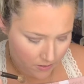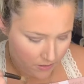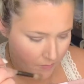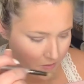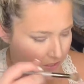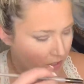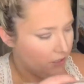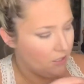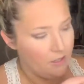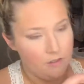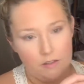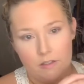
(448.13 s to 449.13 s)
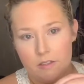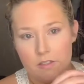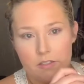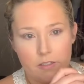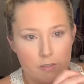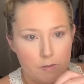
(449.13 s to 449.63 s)
I would think that
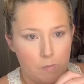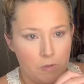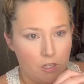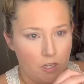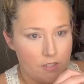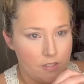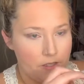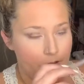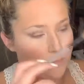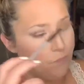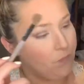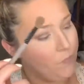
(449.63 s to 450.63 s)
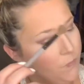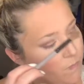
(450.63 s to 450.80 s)
this is Blossom,